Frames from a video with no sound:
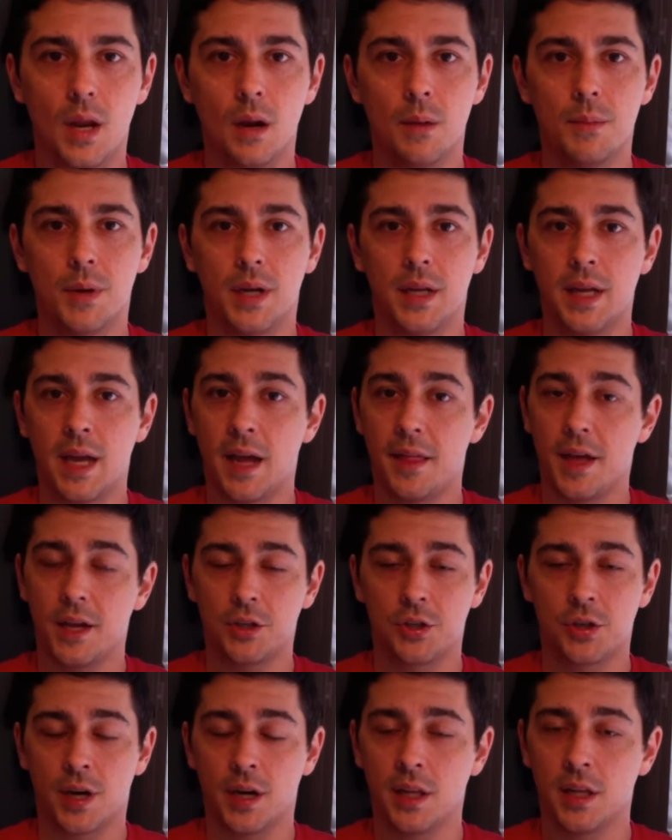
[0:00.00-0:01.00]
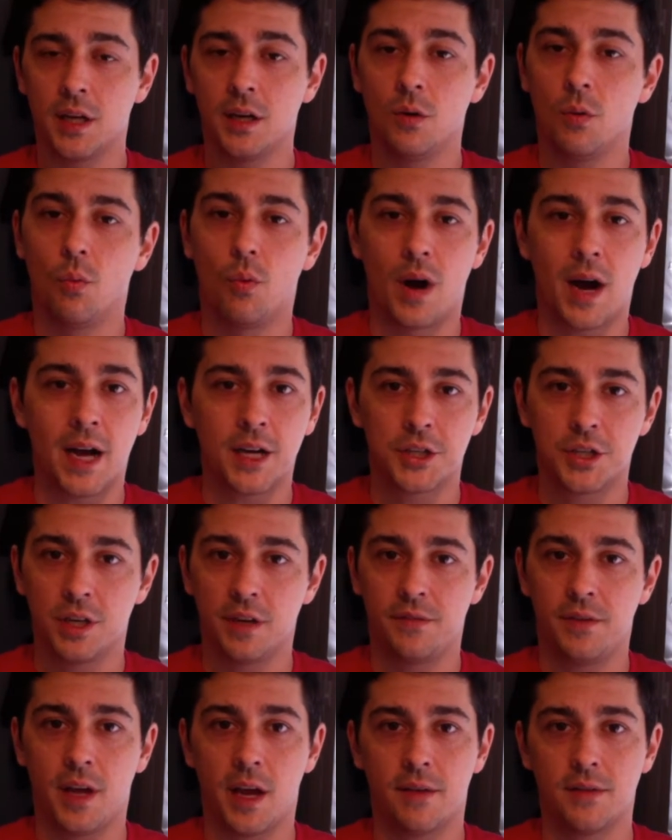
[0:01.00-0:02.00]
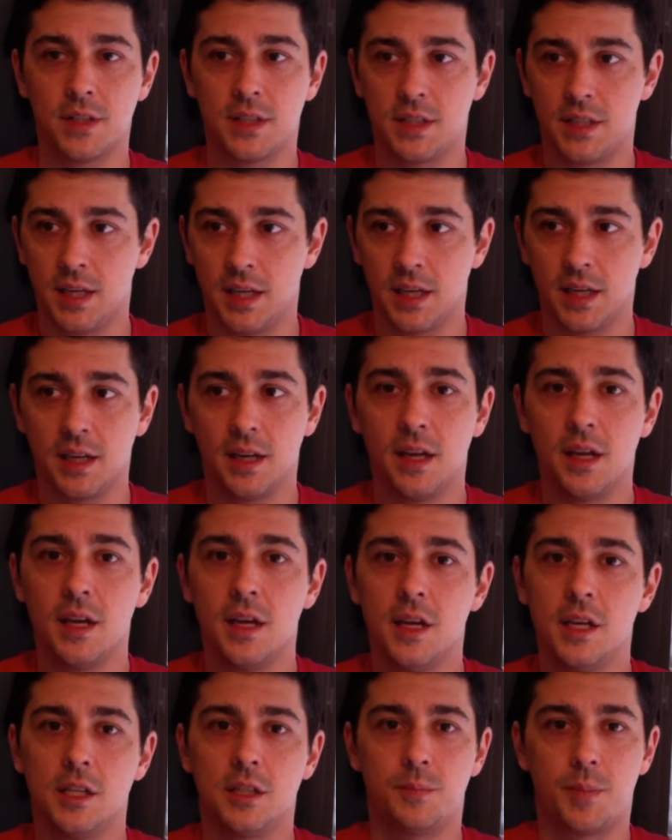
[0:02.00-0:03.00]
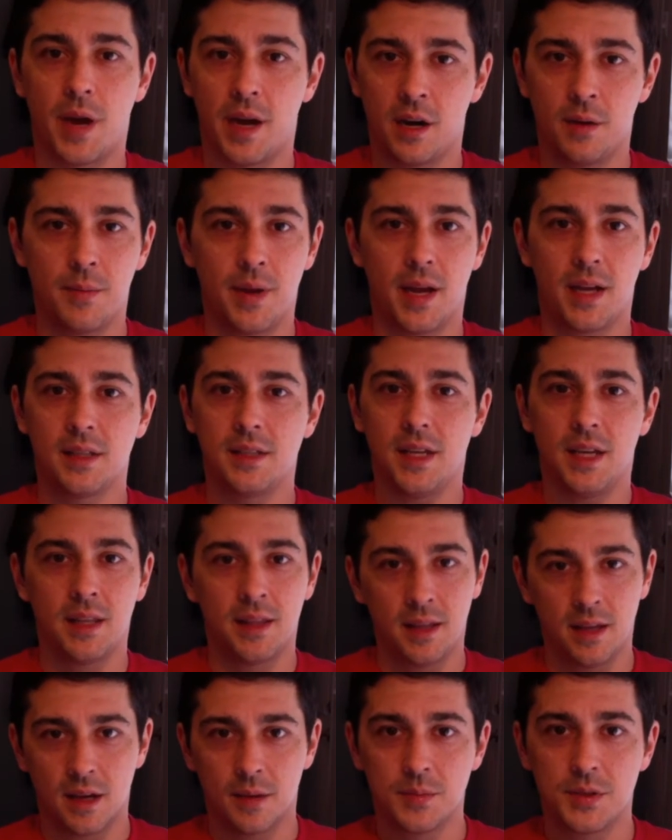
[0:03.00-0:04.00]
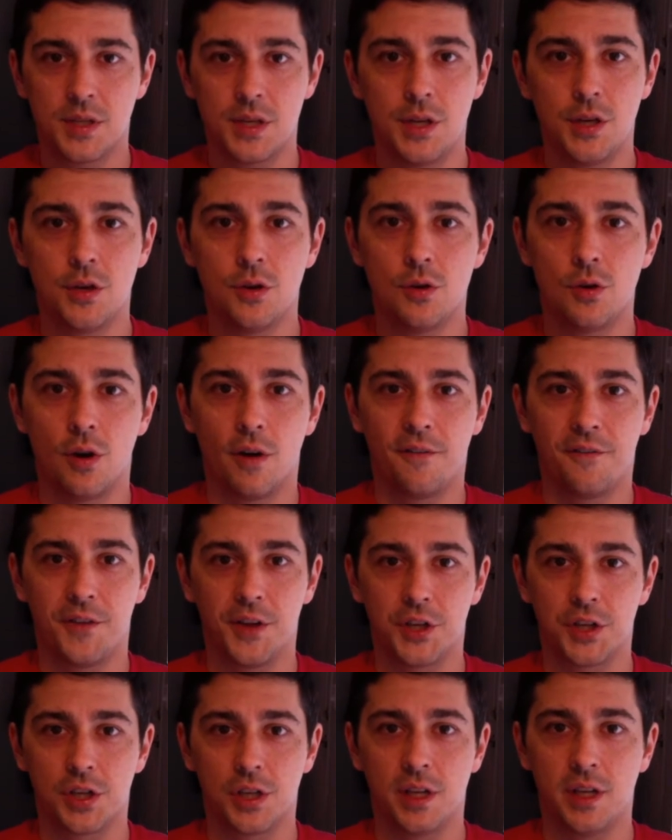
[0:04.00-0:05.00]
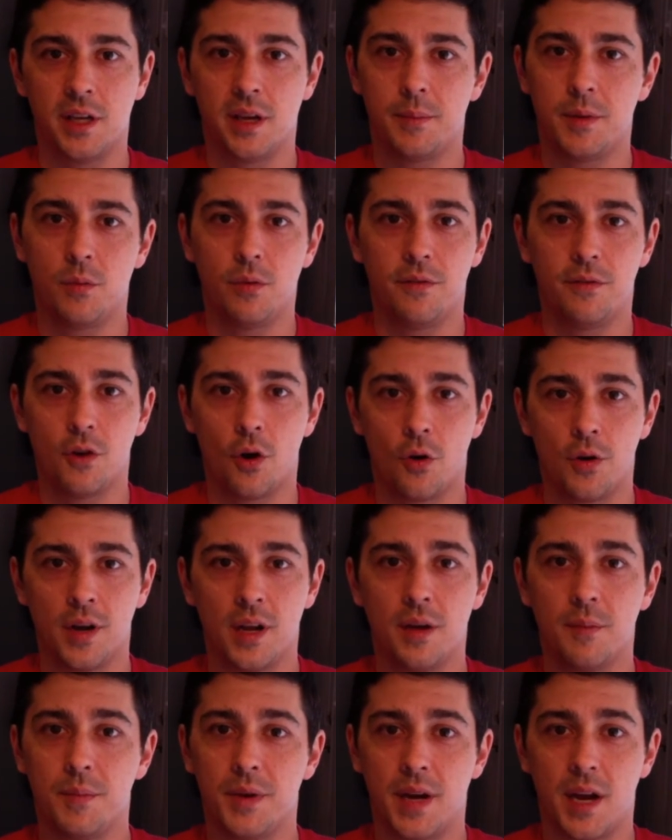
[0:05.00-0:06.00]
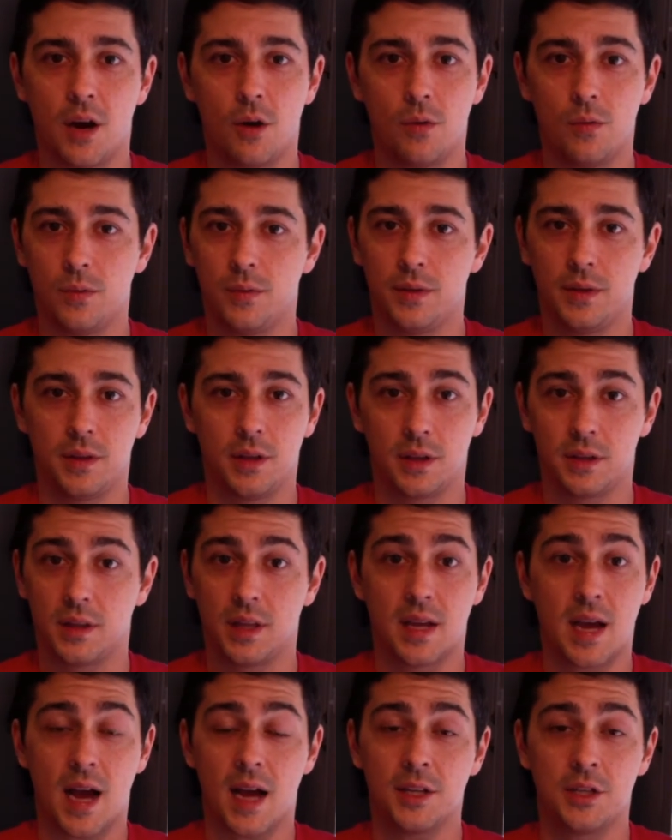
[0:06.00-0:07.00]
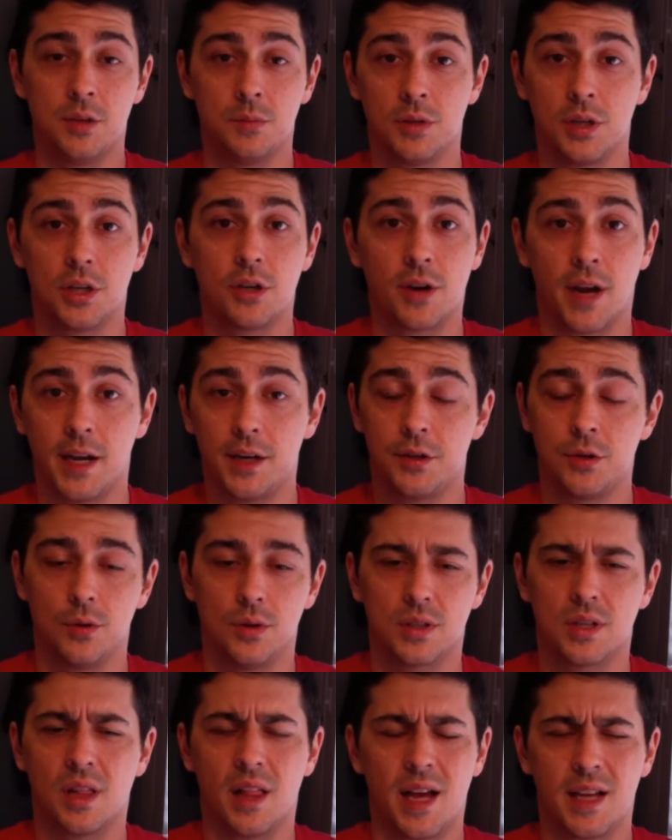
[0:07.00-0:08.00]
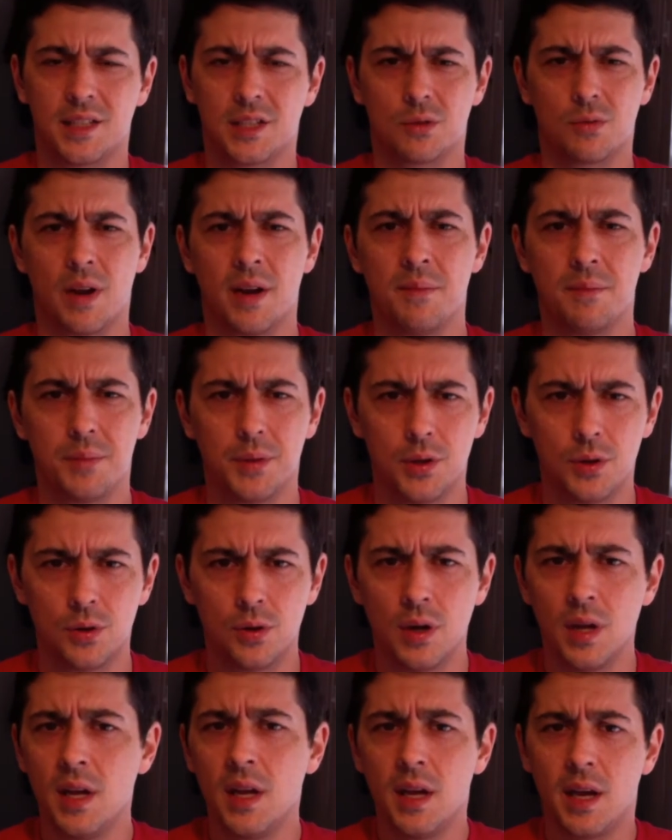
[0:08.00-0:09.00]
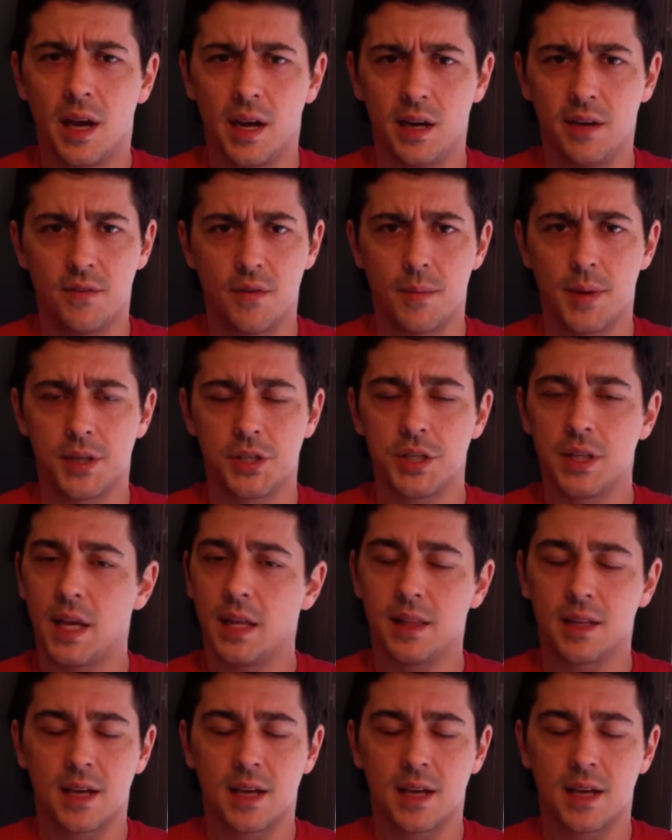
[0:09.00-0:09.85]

But yeah, that trailer, watch it if you haven't seen it. Spider-Man's in the M C U officially. I mean, we've known it, but now the, the costume looked great too. It was classic red and blue. I didn't even mention that.